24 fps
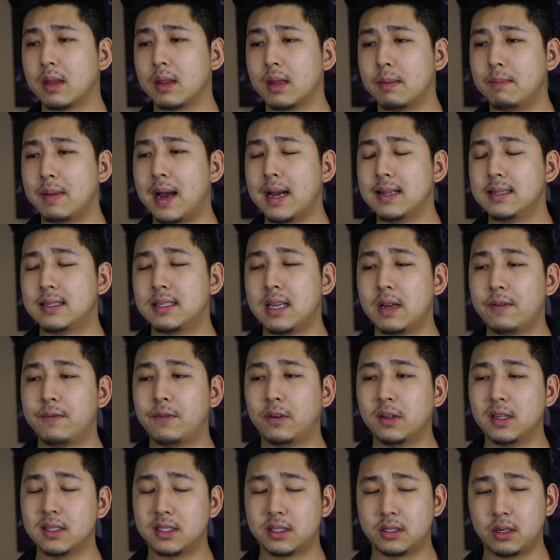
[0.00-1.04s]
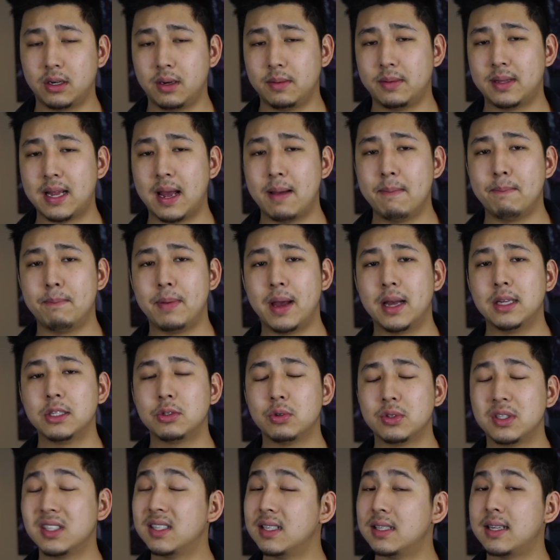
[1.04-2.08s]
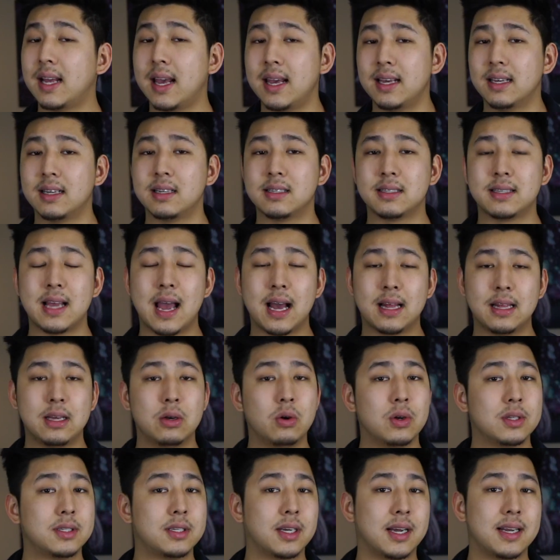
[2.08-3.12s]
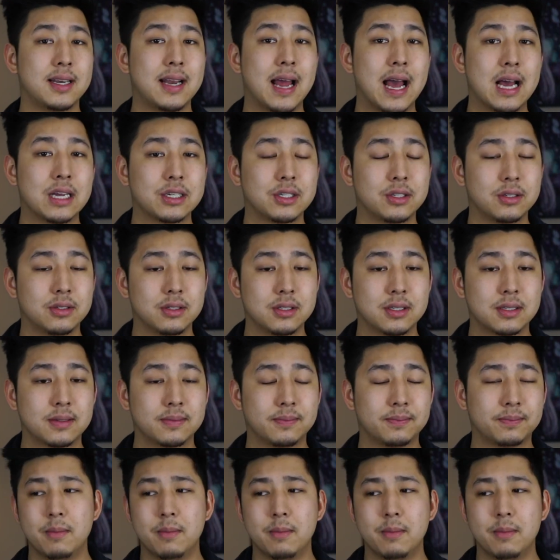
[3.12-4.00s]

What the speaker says: The mindset for this third attempt bench was to take exactly 1 second nationals